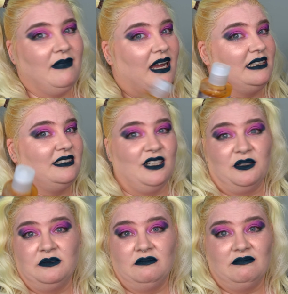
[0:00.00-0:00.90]
I
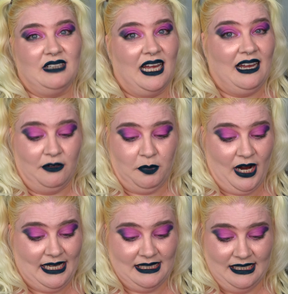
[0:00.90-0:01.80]
don't have a
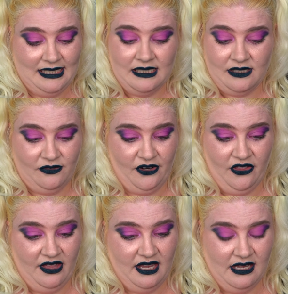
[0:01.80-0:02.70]
price list for
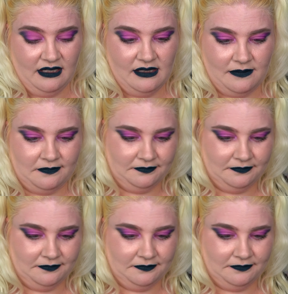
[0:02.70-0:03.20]
things.